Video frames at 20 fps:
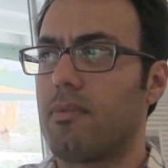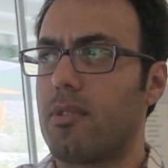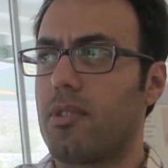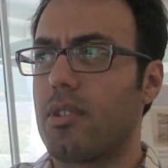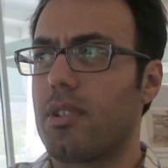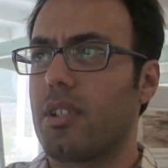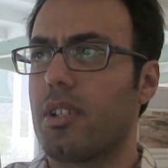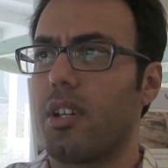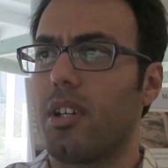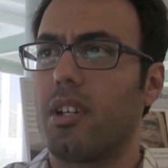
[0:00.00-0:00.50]
to
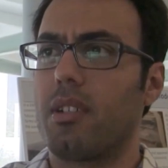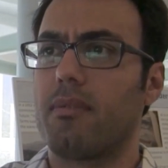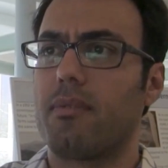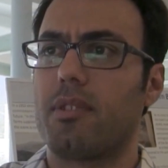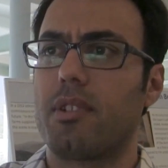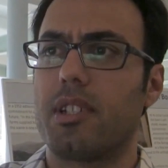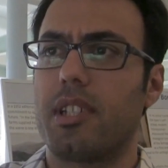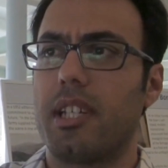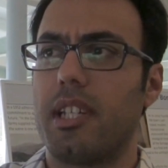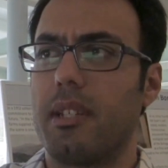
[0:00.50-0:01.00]
work on
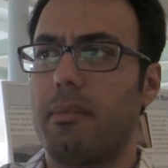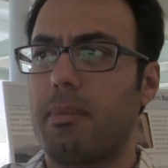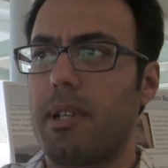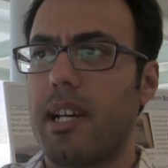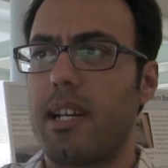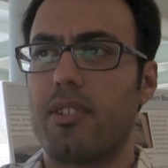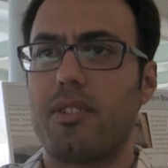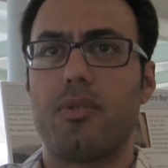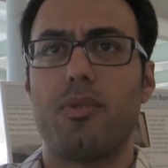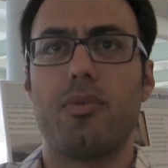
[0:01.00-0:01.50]
for the
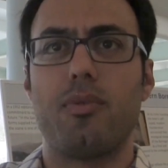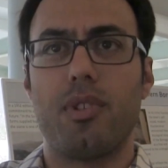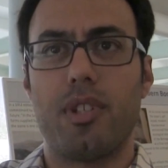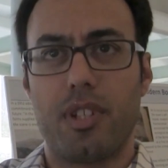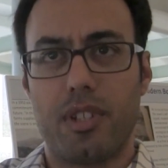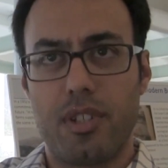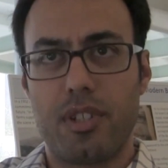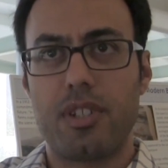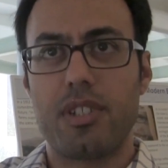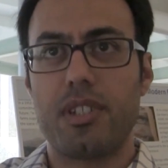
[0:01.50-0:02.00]
past 2
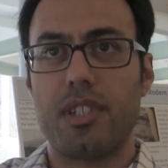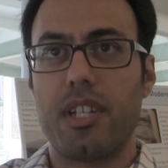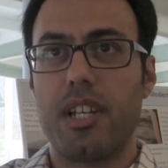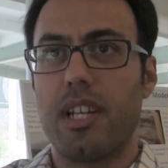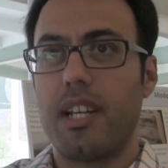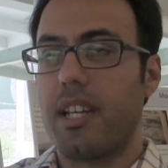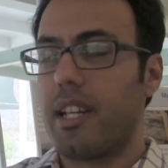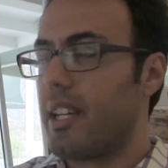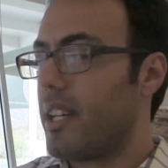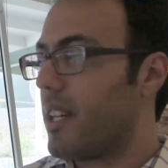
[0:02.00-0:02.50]
years,
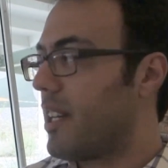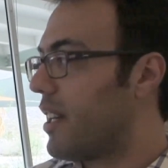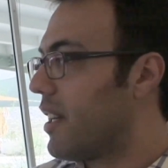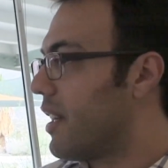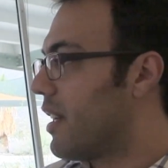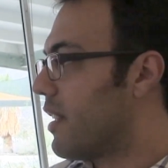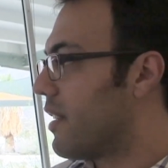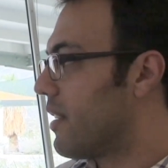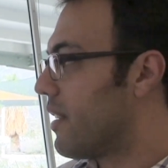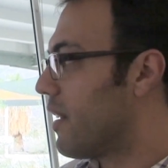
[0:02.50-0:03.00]

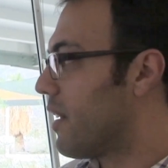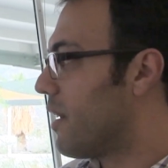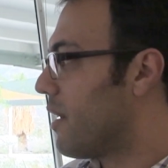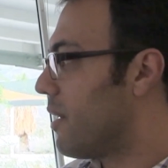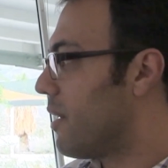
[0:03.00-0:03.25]
and